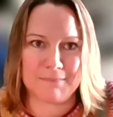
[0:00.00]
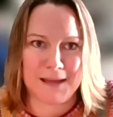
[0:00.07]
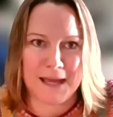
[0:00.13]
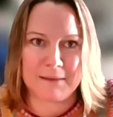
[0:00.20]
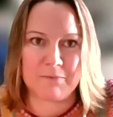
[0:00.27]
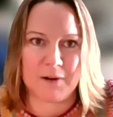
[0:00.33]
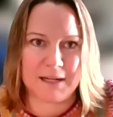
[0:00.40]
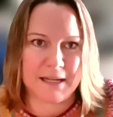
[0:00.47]

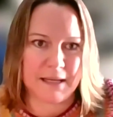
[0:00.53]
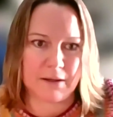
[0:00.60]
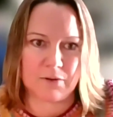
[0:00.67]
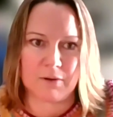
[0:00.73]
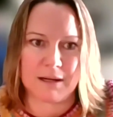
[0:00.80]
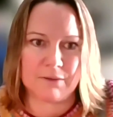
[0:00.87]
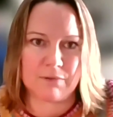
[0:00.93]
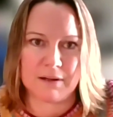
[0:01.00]
I'm writing a
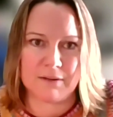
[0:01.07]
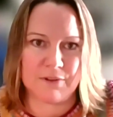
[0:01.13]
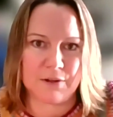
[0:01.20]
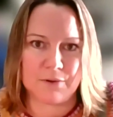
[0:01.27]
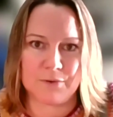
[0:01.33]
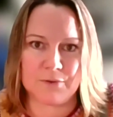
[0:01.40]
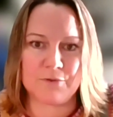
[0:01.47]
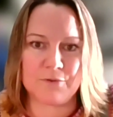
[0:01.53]
great
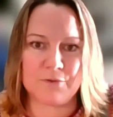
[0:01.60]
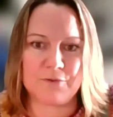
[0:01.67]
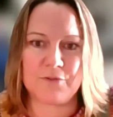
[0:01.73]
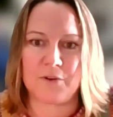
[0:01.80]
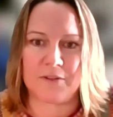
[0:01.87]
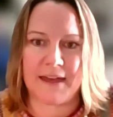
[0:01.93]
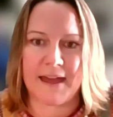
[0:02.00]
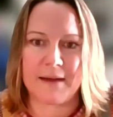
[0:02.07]
review
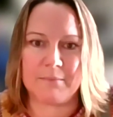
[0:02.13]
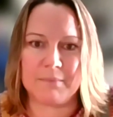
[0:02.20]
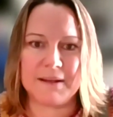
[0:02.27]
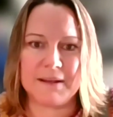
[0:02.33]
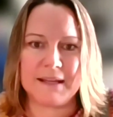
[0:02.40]
for them.